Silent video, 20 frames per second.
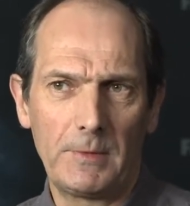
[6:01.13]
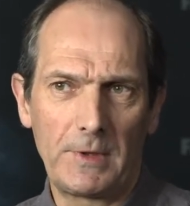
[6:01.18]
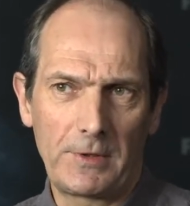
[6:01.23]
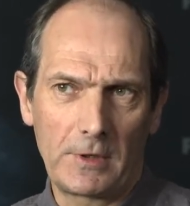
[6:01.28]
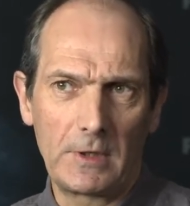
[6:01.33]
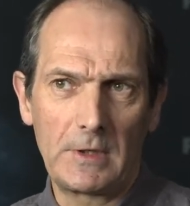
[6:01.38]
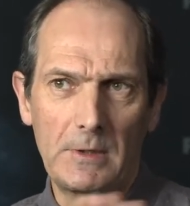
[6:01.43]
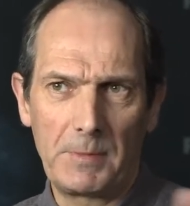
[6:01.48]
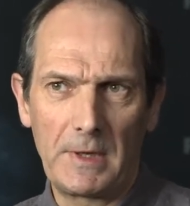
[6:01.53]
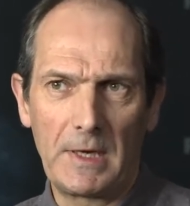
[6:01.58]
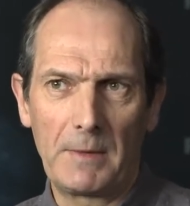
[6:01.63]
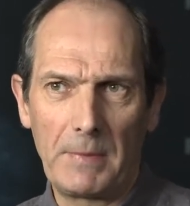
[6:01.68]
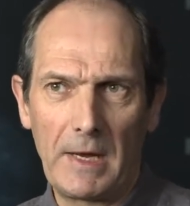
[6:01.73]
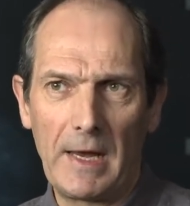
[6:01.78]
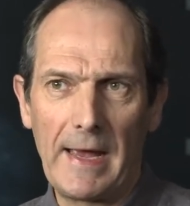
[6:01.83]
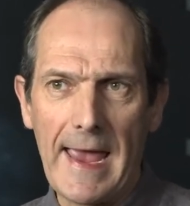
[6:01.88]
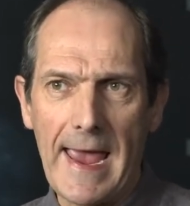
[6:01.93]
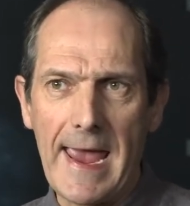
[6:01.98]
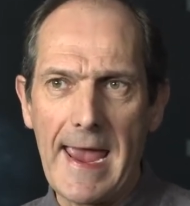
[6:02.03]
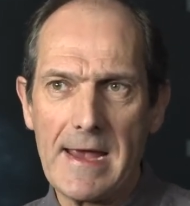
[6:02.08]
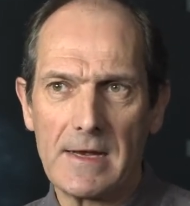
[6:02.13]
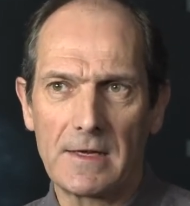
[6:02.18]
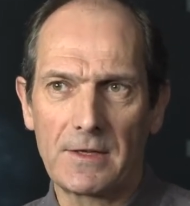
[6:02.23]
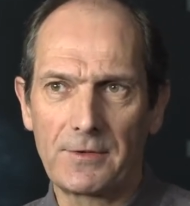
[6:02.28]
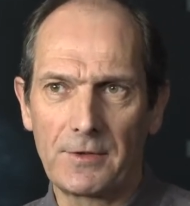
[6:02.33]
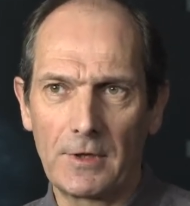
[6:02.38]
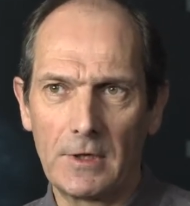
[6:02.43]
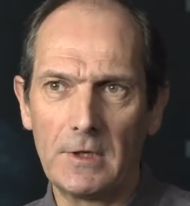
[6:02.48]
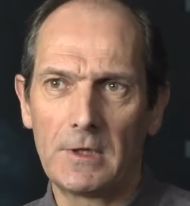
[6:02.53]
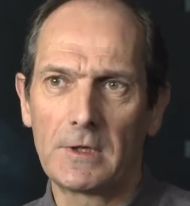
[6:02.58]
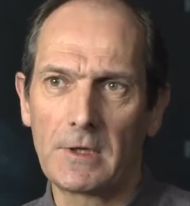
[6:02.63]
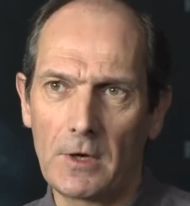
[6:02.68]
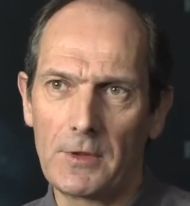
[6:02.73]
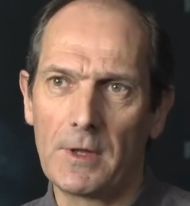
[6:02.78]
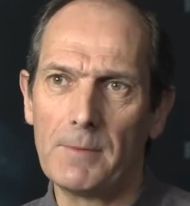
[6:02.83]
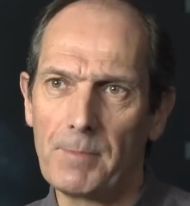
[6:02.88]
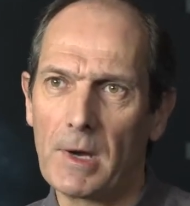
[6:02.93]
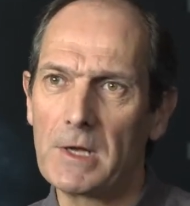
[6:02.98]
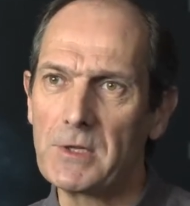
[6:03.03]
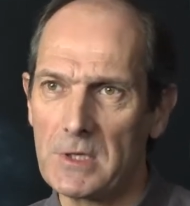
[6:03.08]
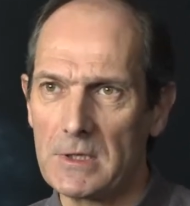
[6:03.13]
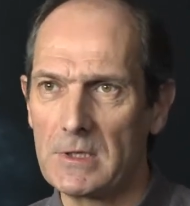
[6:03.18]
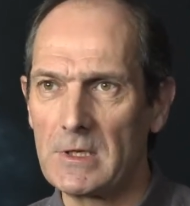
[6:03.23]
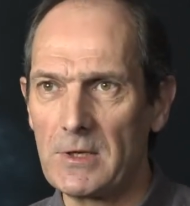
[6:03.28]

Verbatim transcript: It's going to be about X, ergo the budget